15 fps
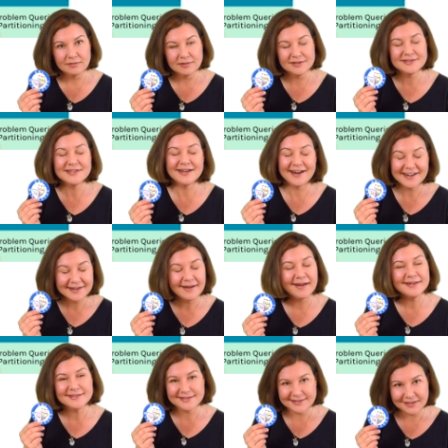is that I
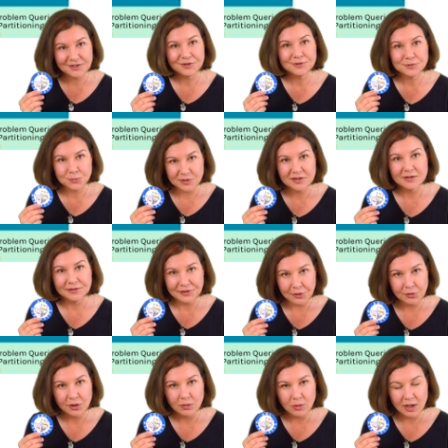got stickers with the
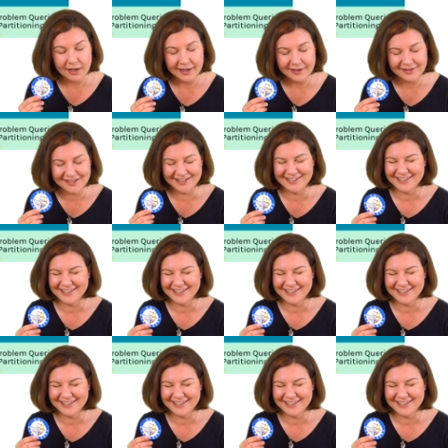logo on it.